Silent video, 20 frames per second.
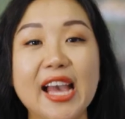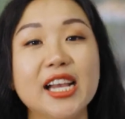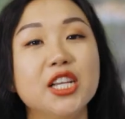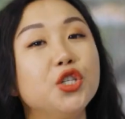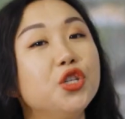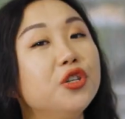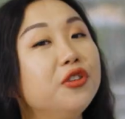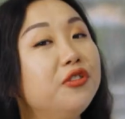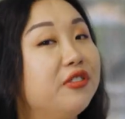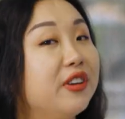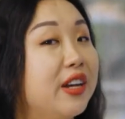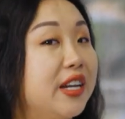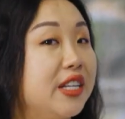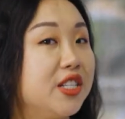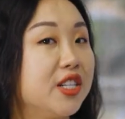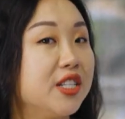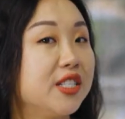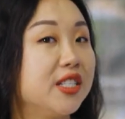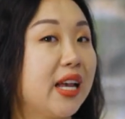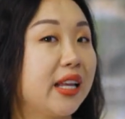Extra
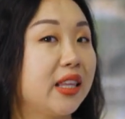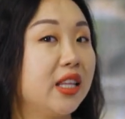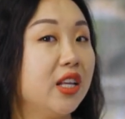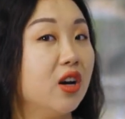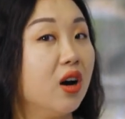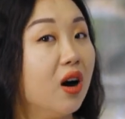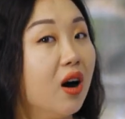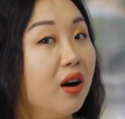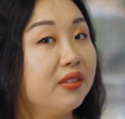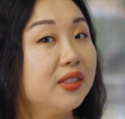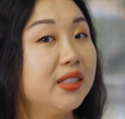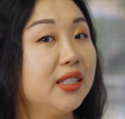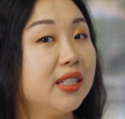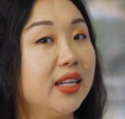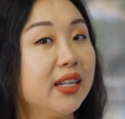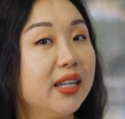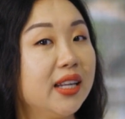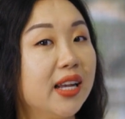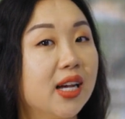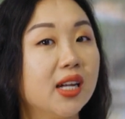features like the offset
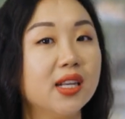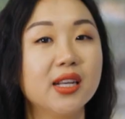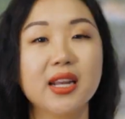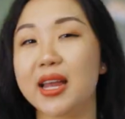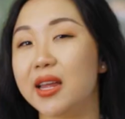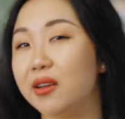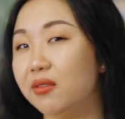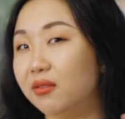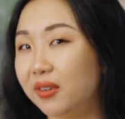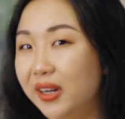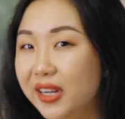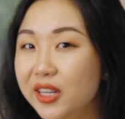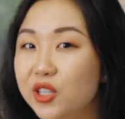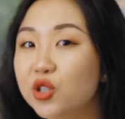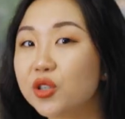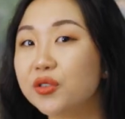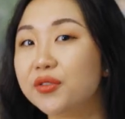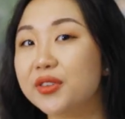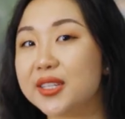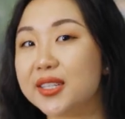account and
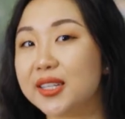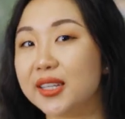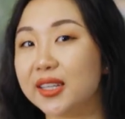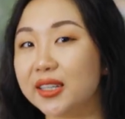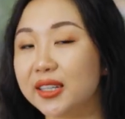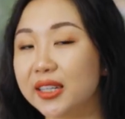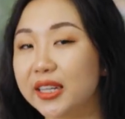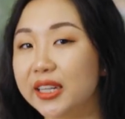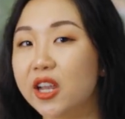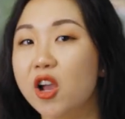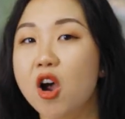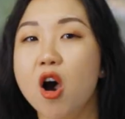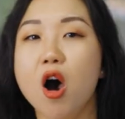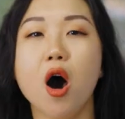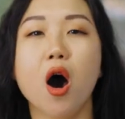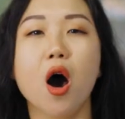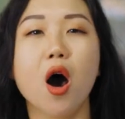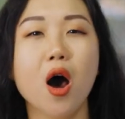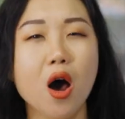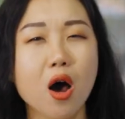redraw facility
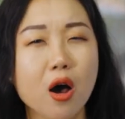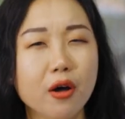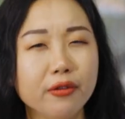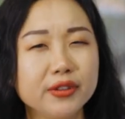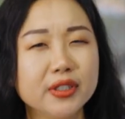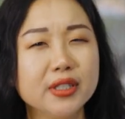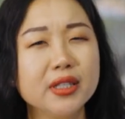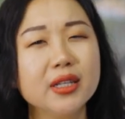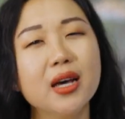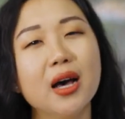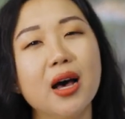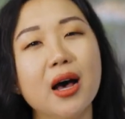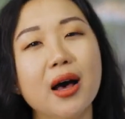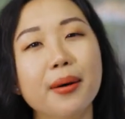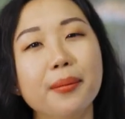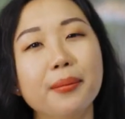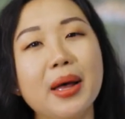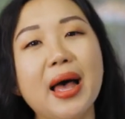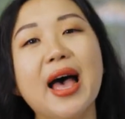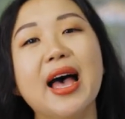often
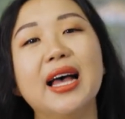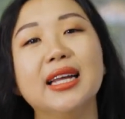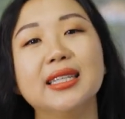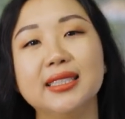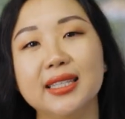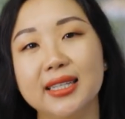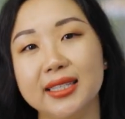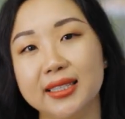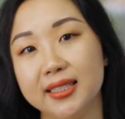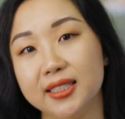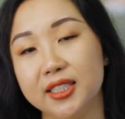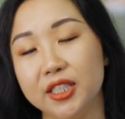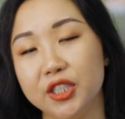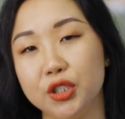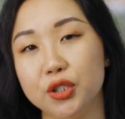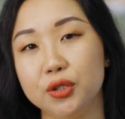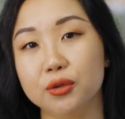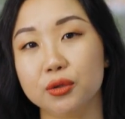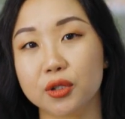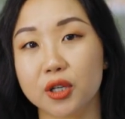come as an
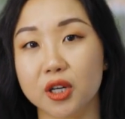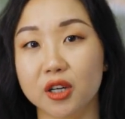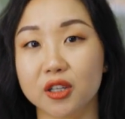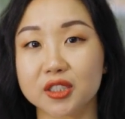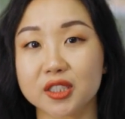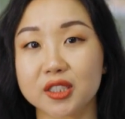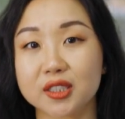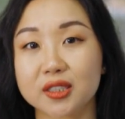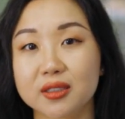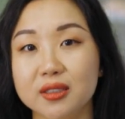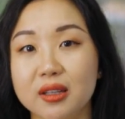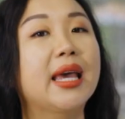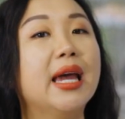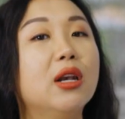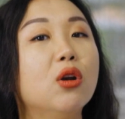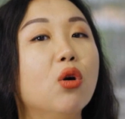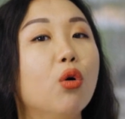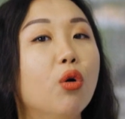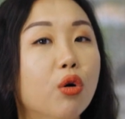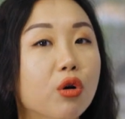additional cost.
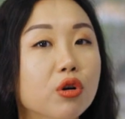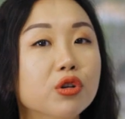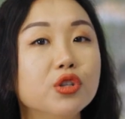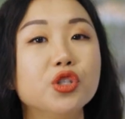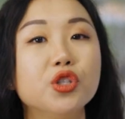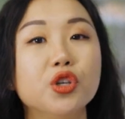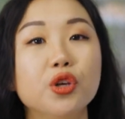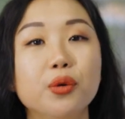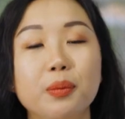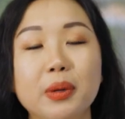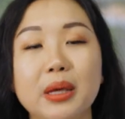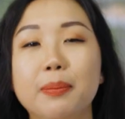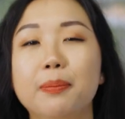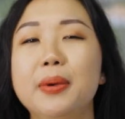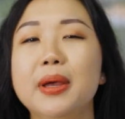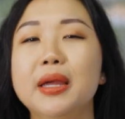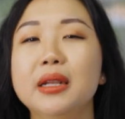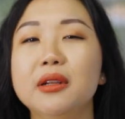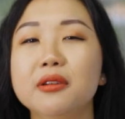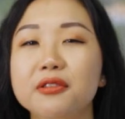Can also be
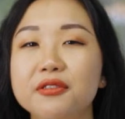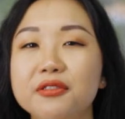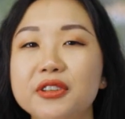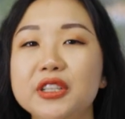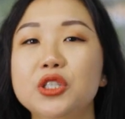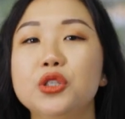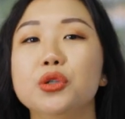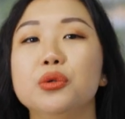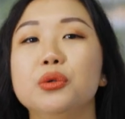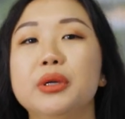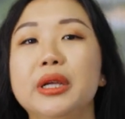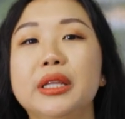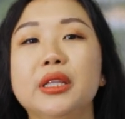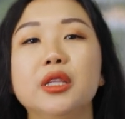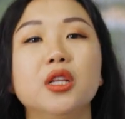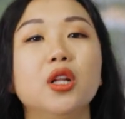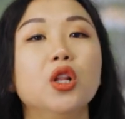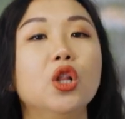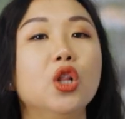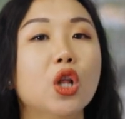beneficial
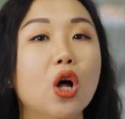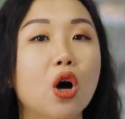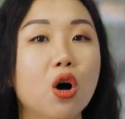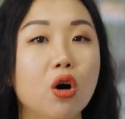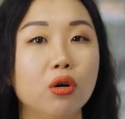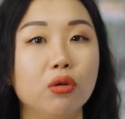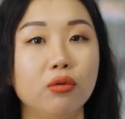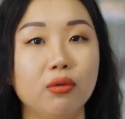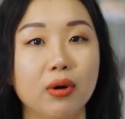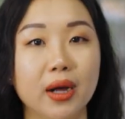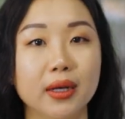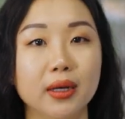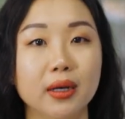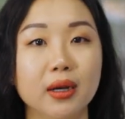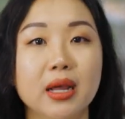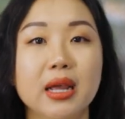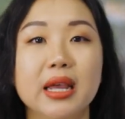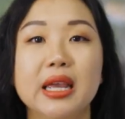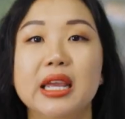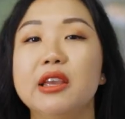in the long run
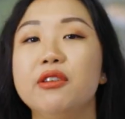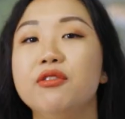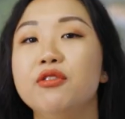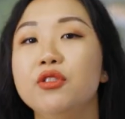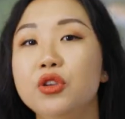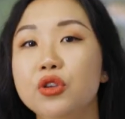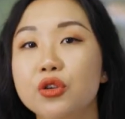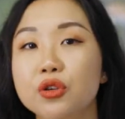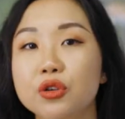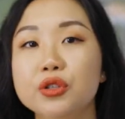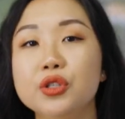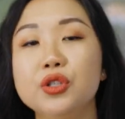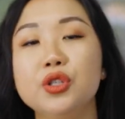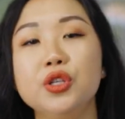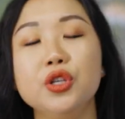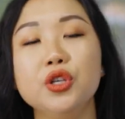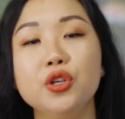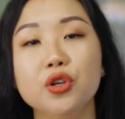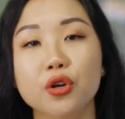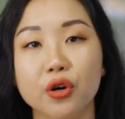if used
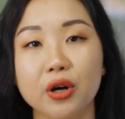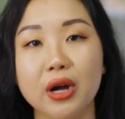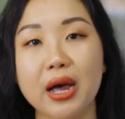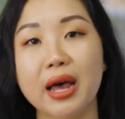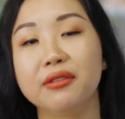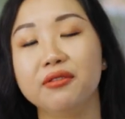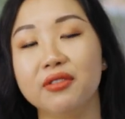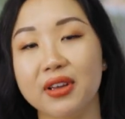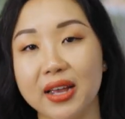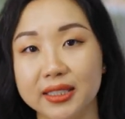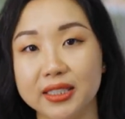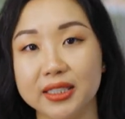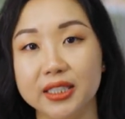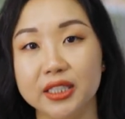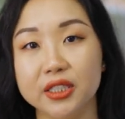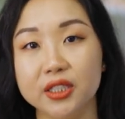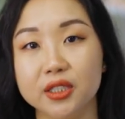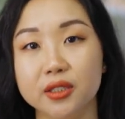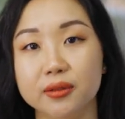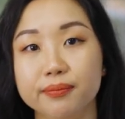to your
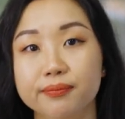advantage.